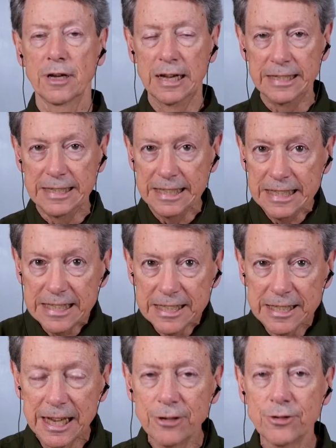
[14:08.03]
a
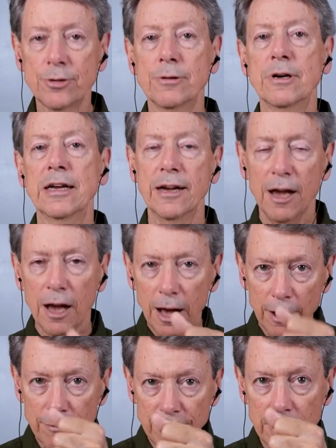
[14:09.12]
decentering
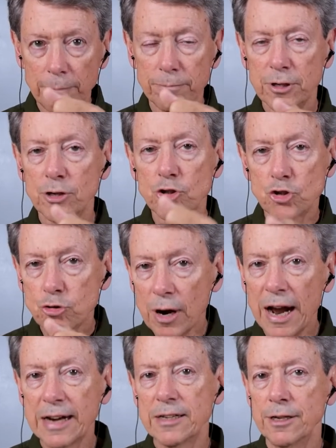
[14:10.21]
of the
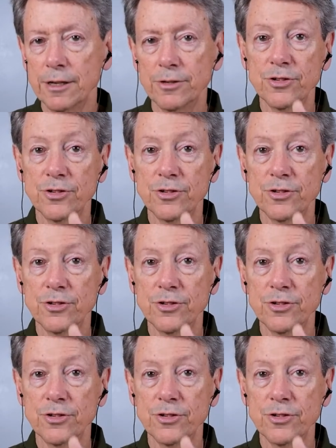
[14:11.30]
contracted,